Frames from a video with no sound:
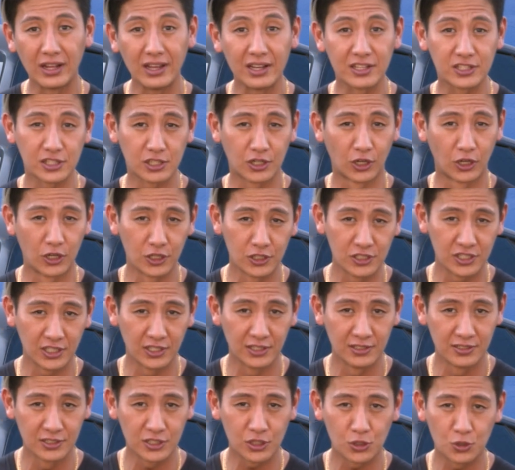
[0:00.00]

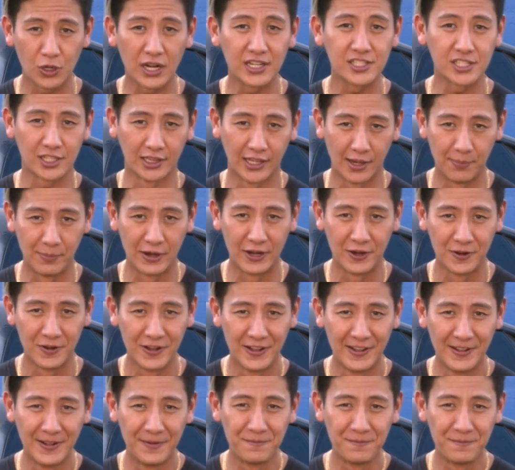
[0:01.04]
Excursion stretch limo.